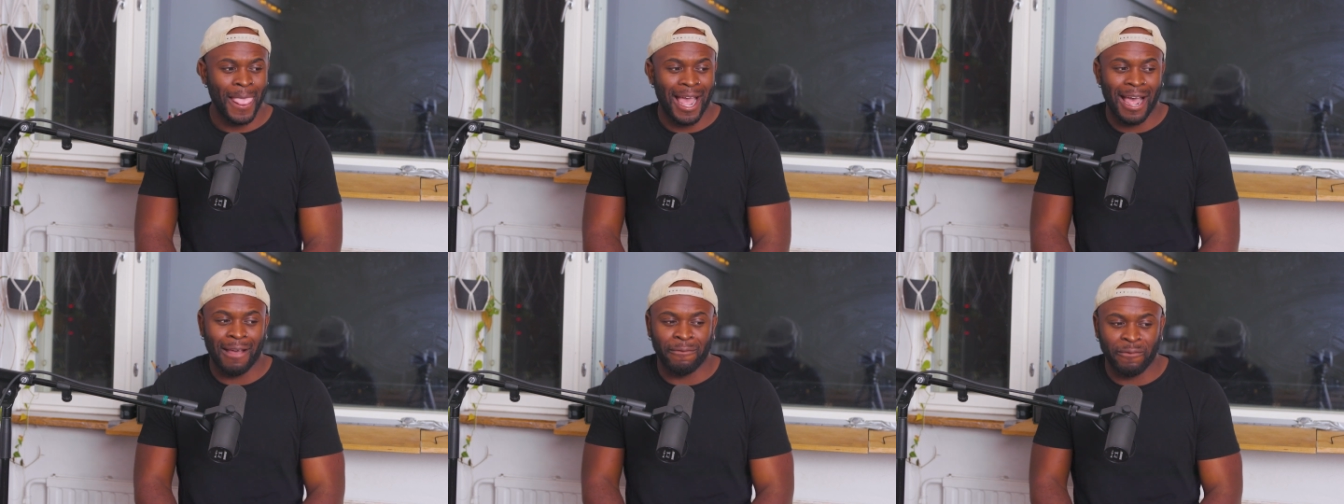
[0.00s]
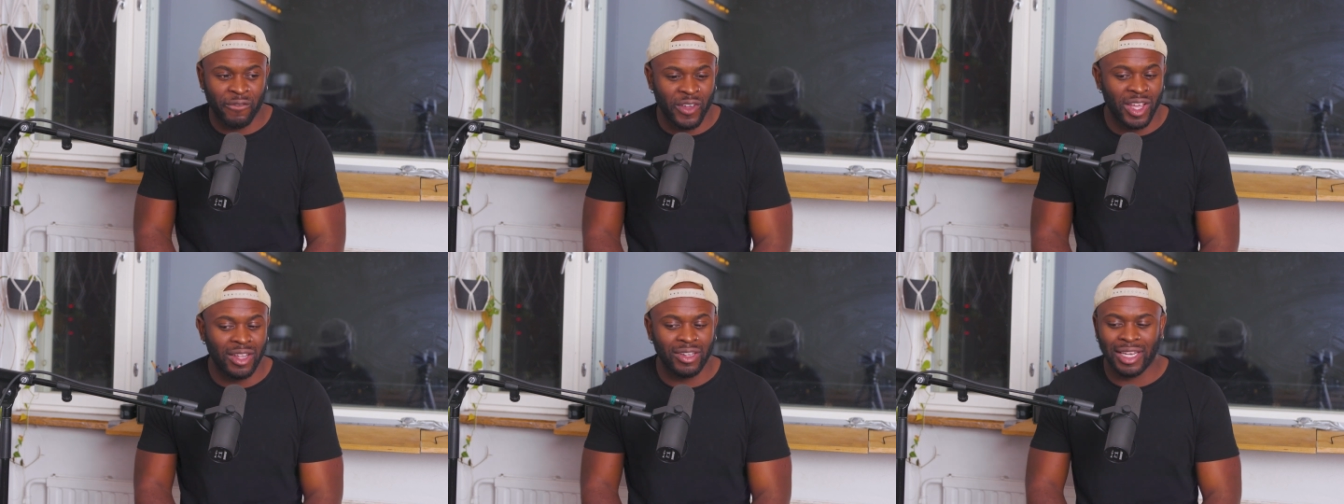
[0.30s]
I
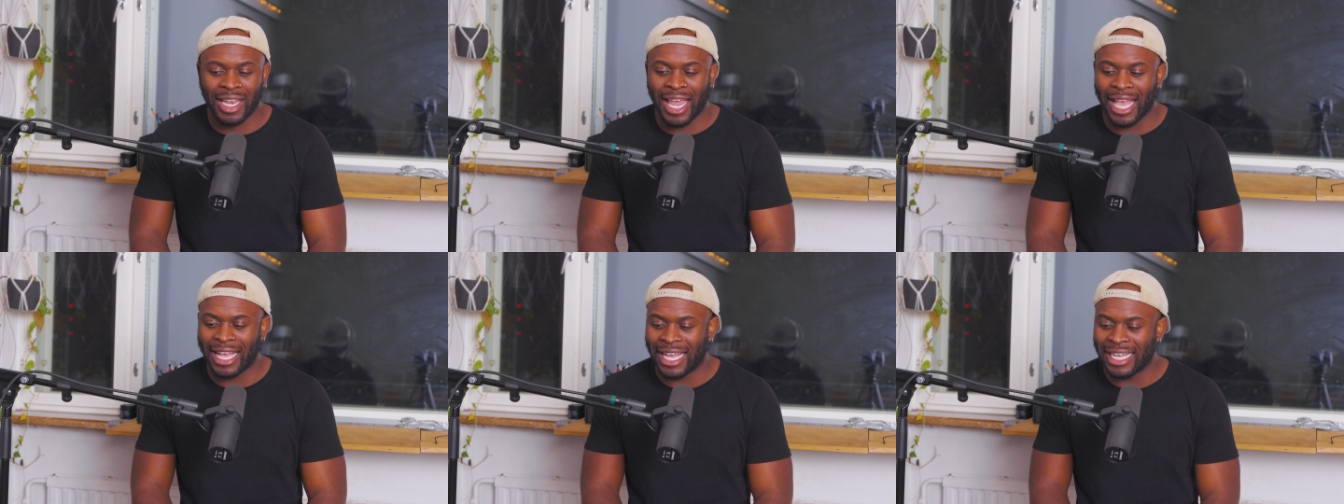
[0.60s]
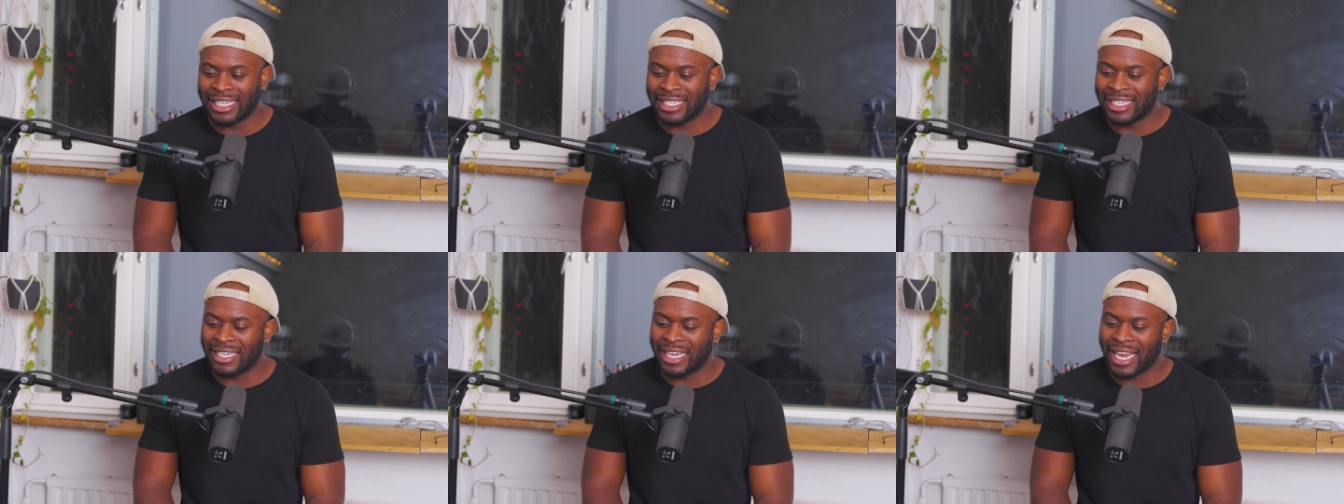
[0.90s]
felt like
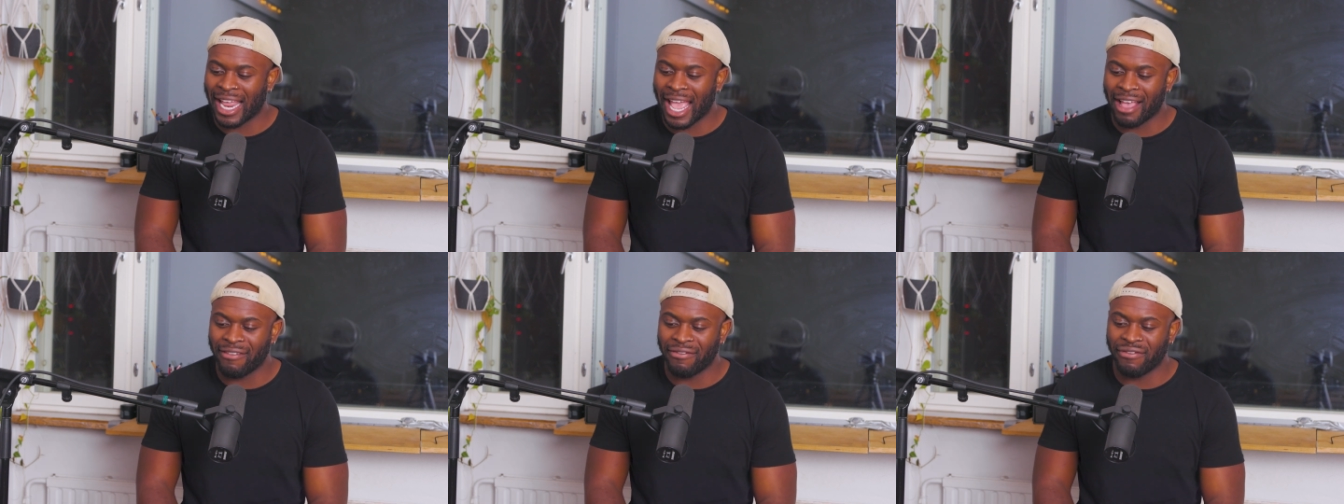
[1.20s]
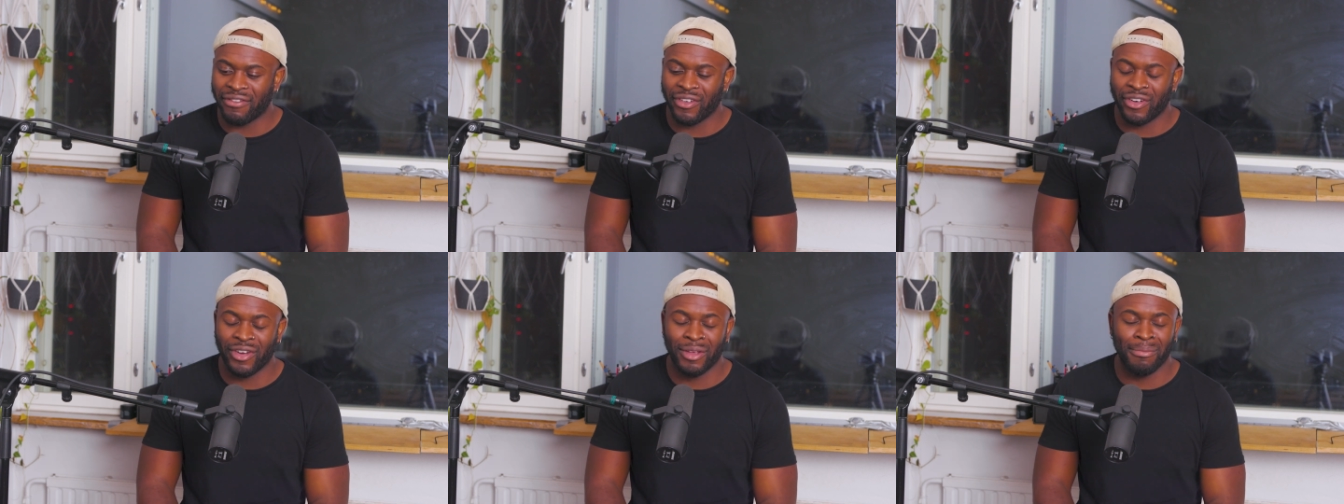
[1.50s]
I didn't have
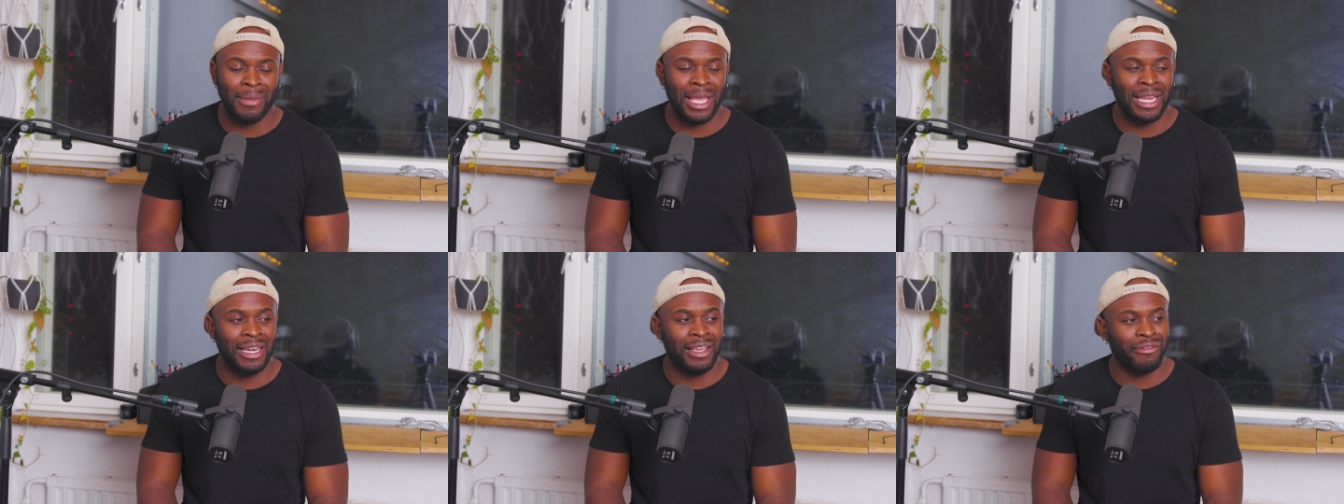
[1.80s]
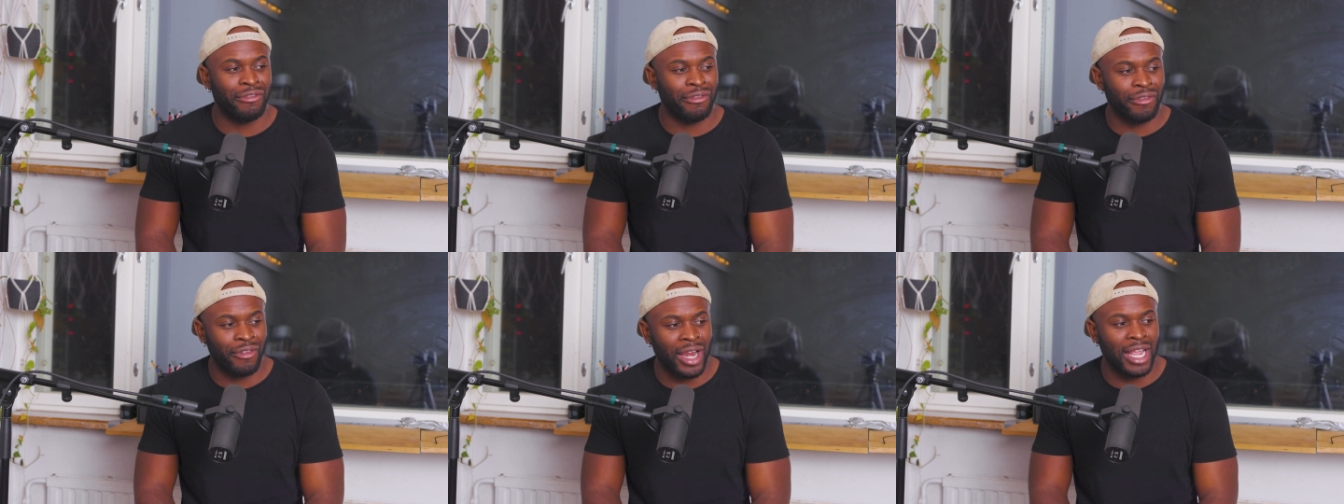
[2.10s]
very many
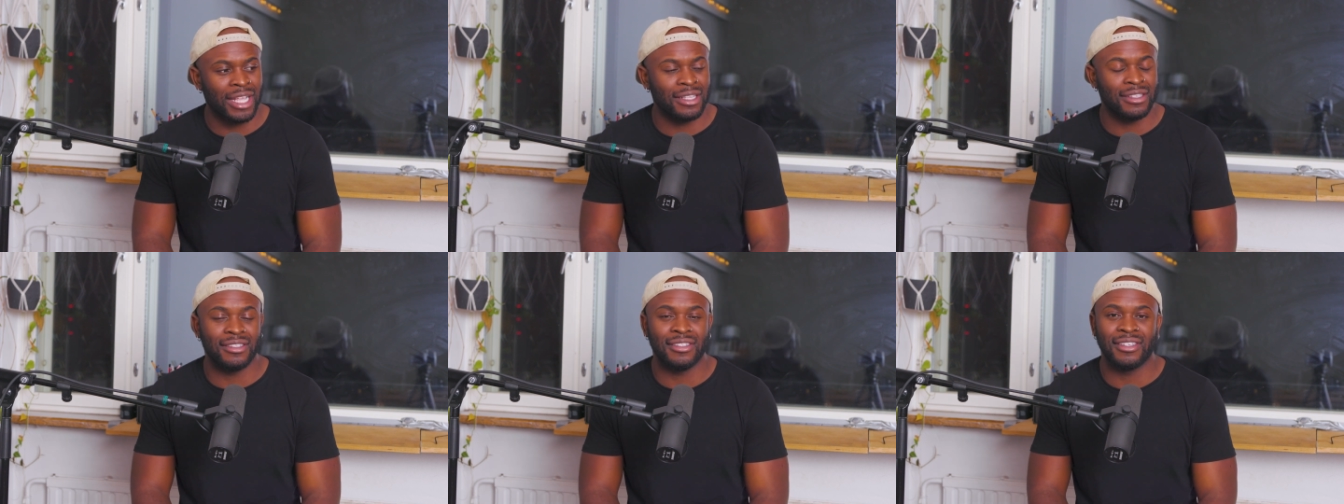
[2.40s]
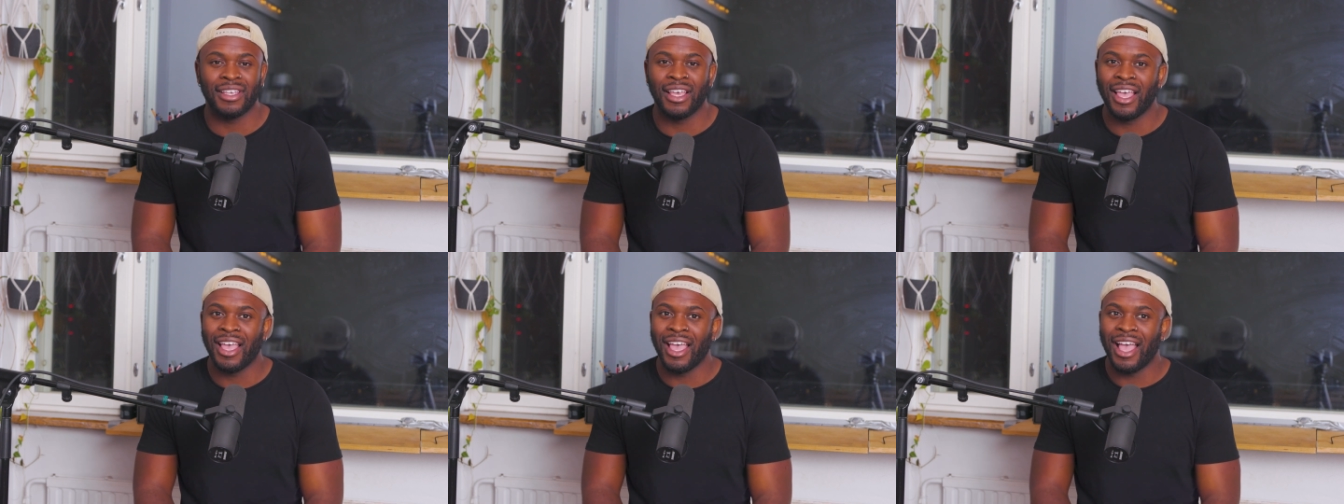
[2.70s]

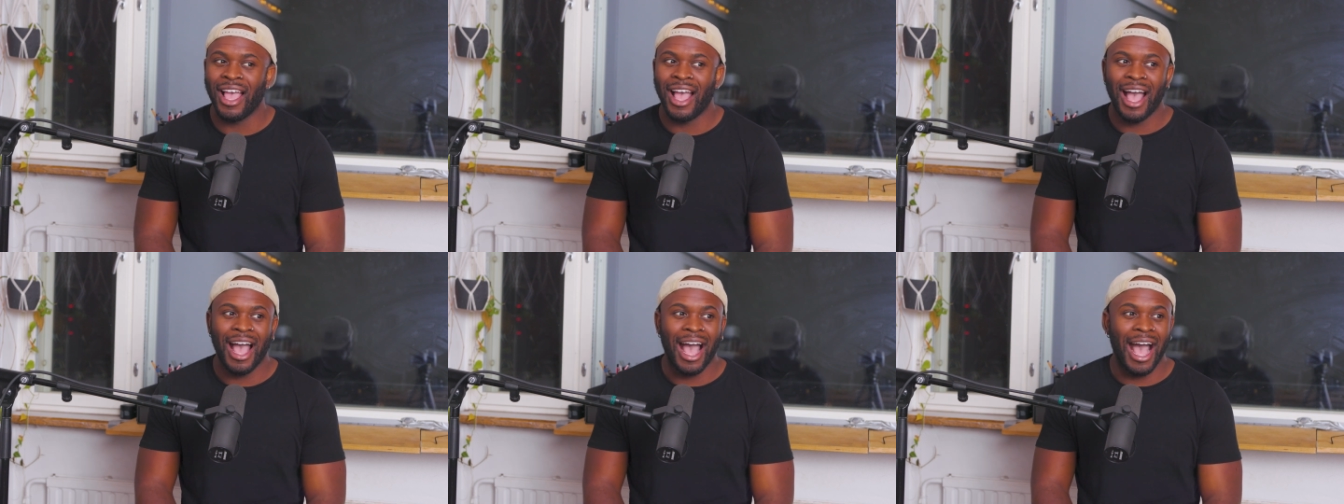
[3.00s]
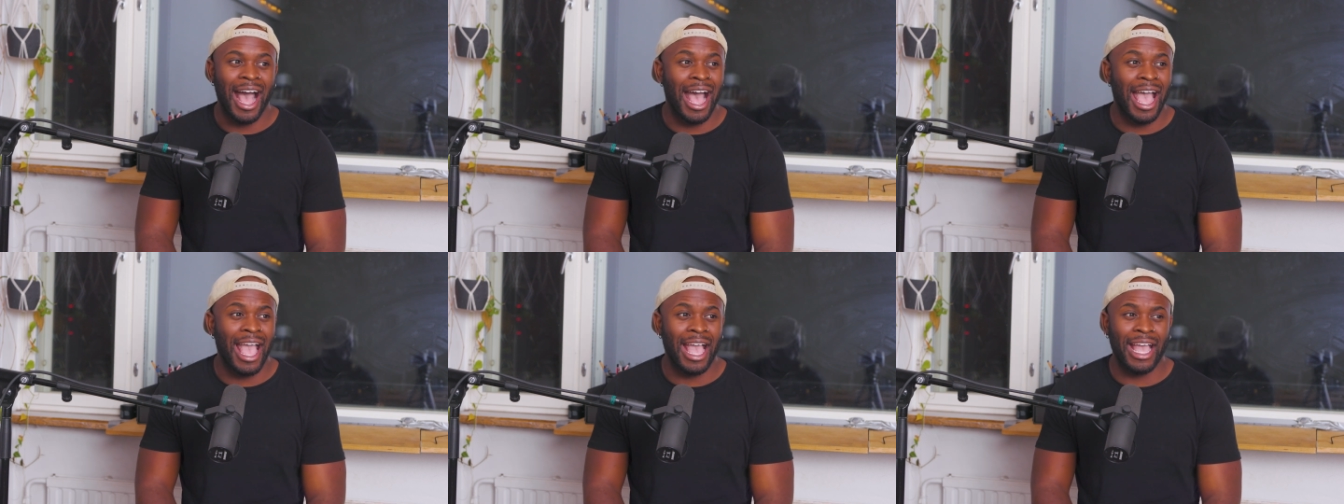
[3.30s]
friends.
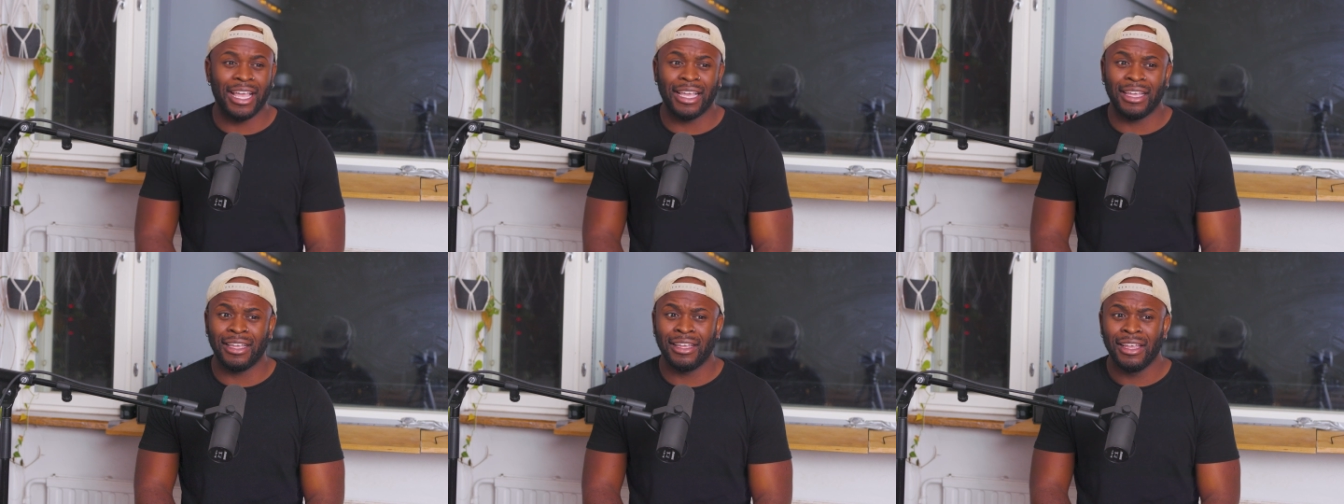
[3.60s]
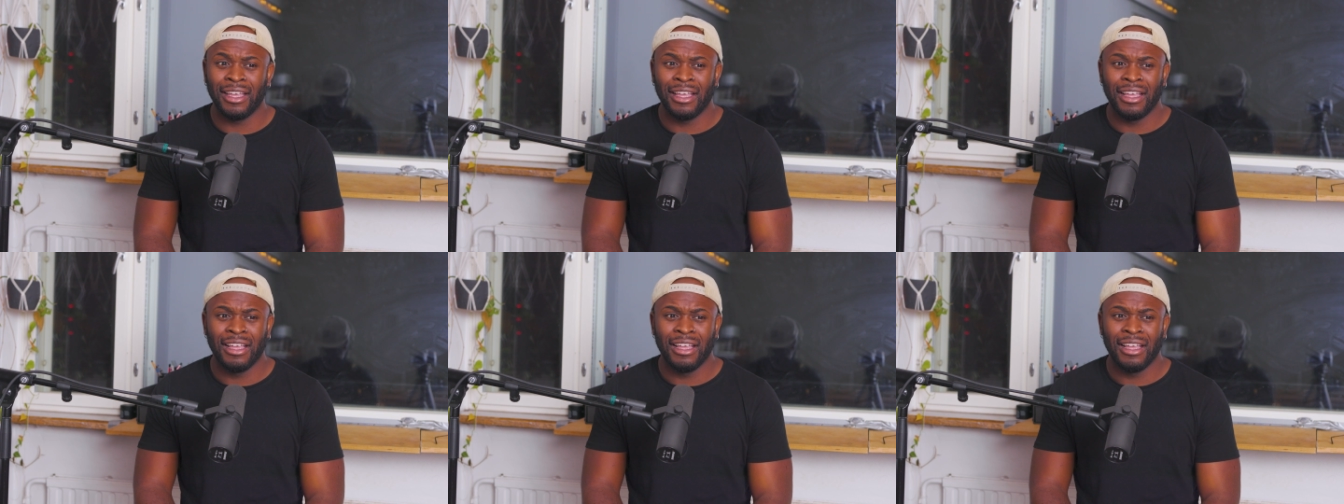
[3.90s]
I